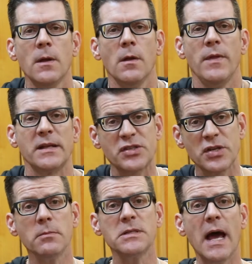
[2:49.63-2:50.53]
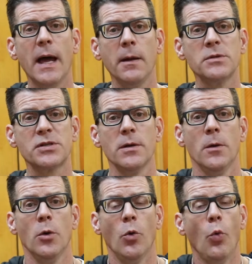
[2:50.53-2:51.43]
that sometimes
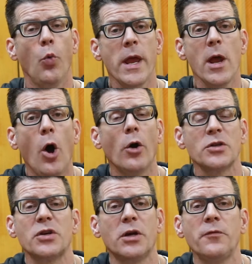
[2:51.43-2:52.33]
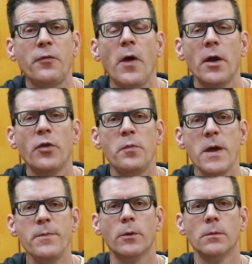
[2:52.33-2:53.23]
we are to confront other
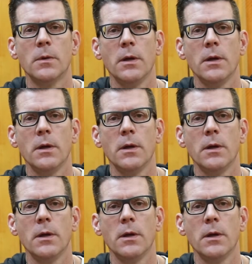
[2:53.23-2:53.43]
people.